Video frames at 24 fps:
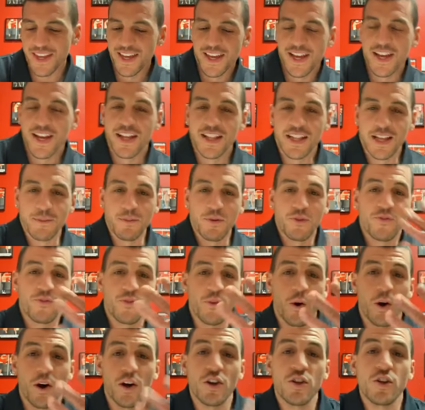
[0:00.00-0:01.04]
Number
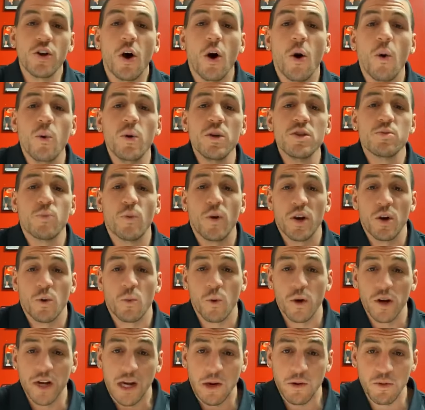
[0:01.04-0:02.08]
4, you always want to
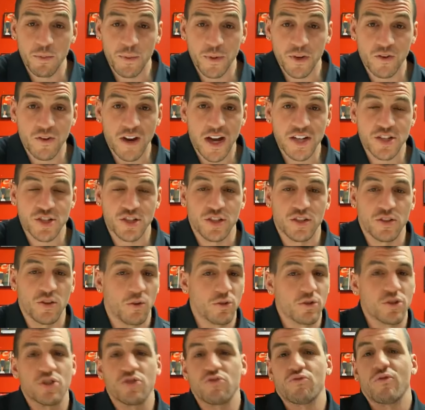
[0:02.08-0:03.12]
work out with progression.
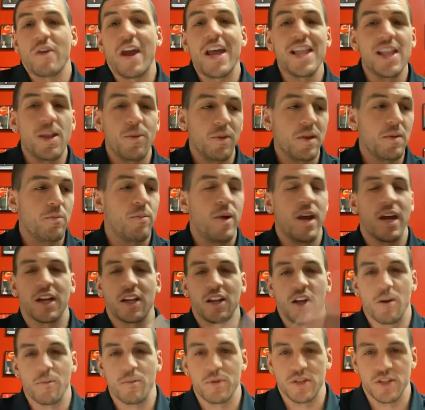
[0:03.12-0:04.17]
Don't just randomly pick
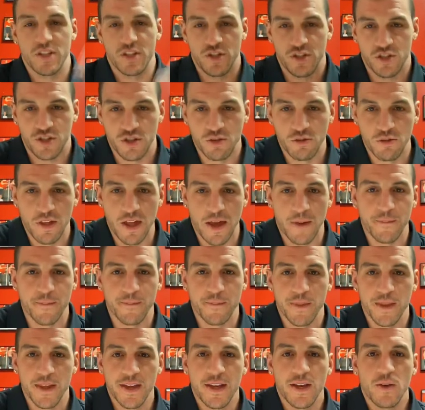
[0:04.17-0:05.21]
numbers and just do them.
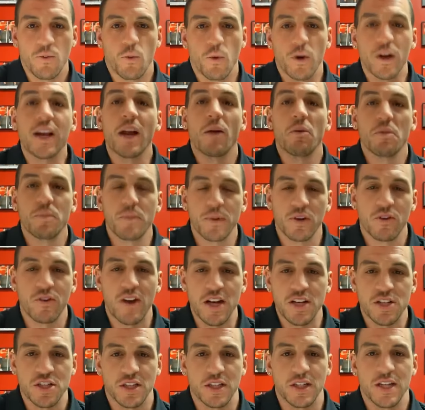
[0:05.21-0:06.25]
Work out with
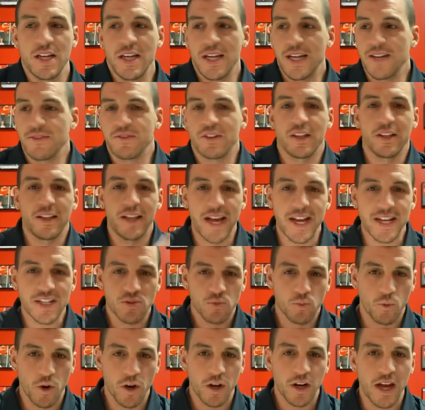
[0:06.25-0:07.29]
progression. If the
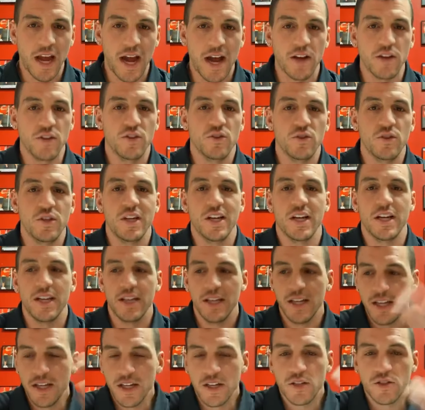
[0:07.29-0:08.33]
last workout you
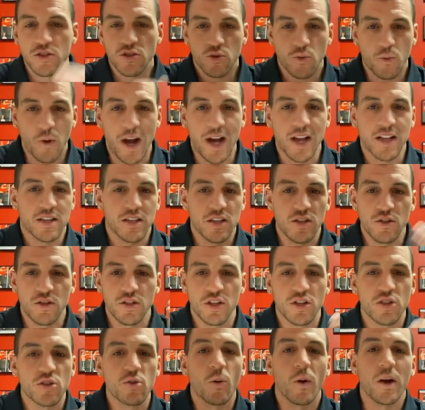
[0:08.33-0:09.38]
did squats and you
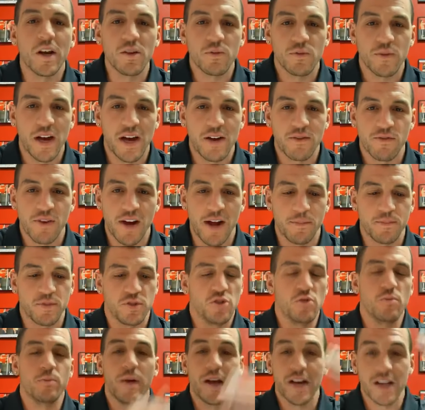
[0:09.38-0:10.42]
did 25 reps,
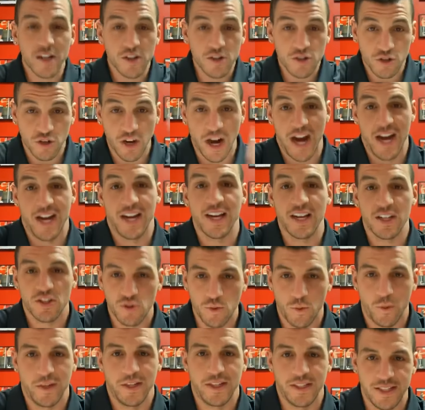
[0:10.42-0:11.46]
you better try to get
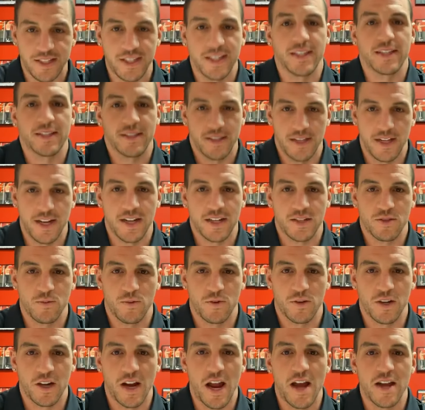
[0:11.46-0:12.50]
26 the next
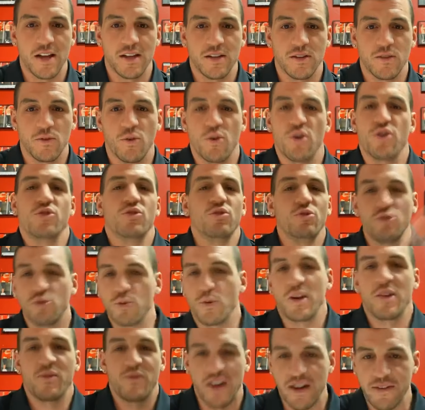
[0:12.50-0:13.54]
workout or do
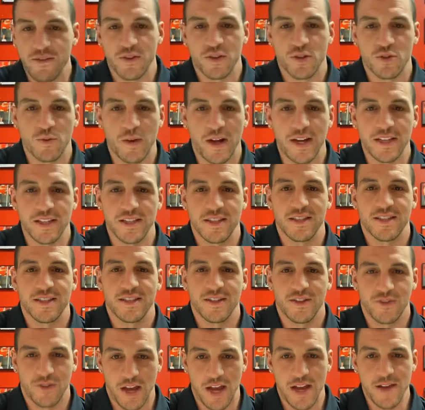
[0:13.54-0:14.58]
25 for twice,
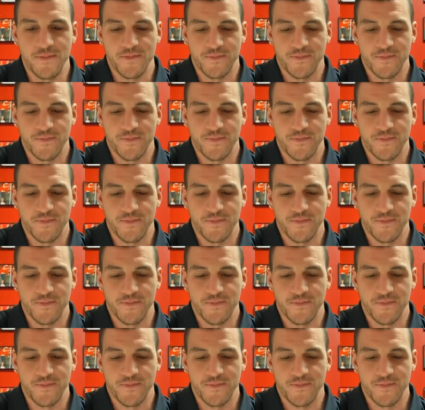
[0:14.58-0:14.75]
okay?